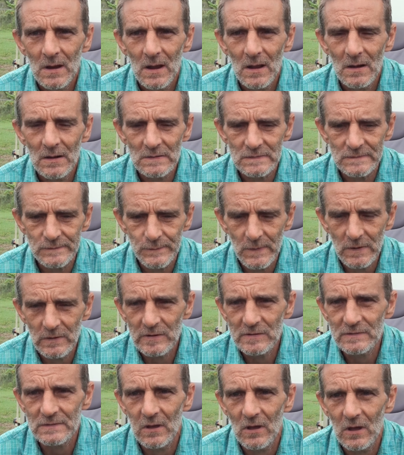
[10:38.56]
And it's
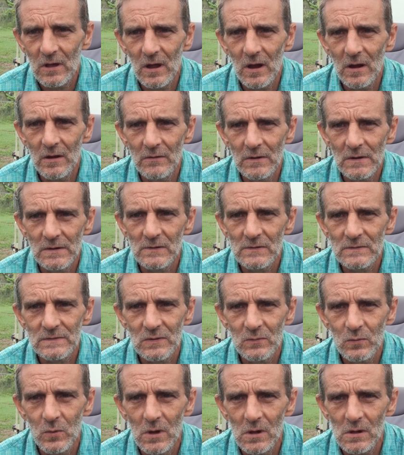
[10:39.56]
very tiring
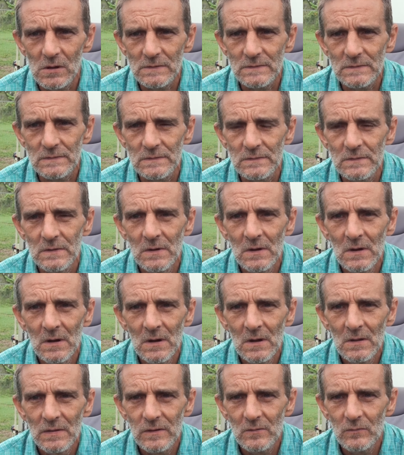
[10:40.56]
to watch
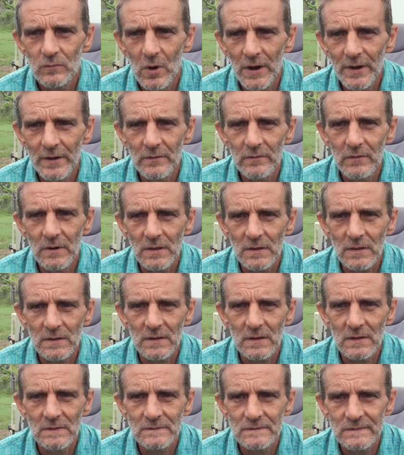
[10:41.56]
the rhetoric
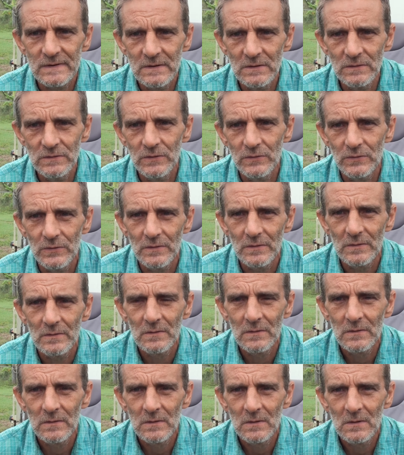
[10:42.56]
continue.
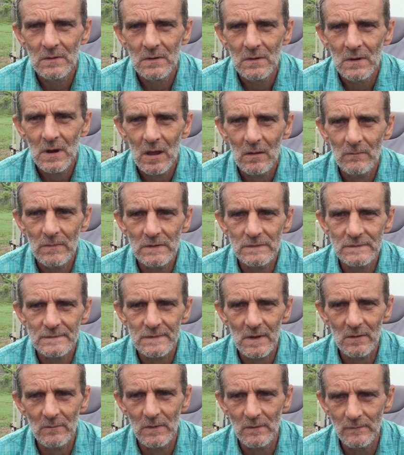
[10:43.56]
I mean,
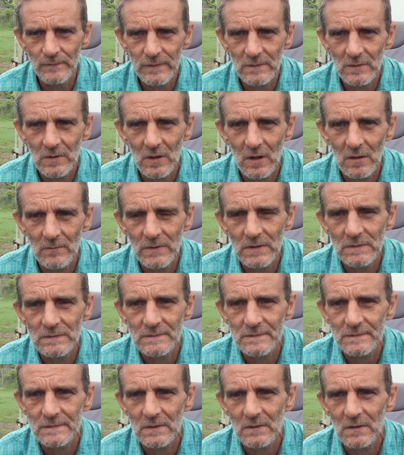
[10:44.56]
some of the
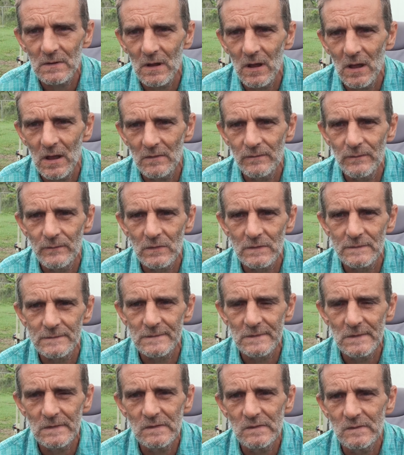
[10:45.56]
comments that I have
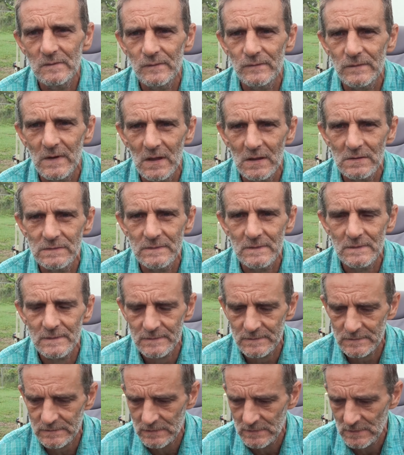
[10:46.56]
received are
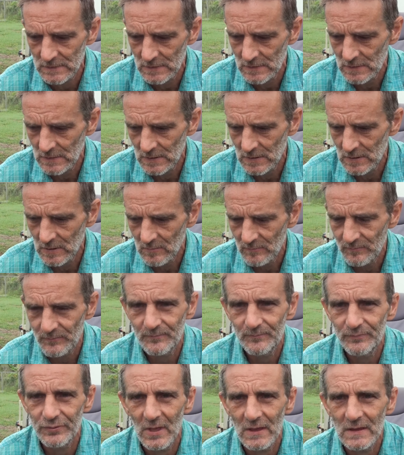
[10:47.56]
just
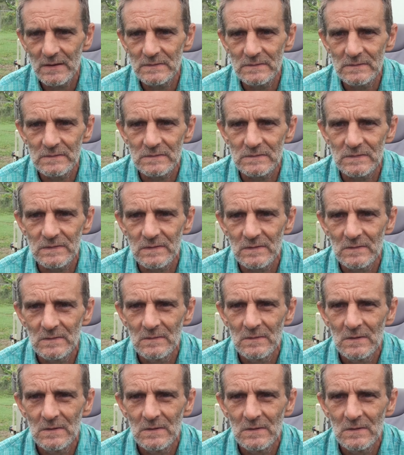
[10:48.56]
blatant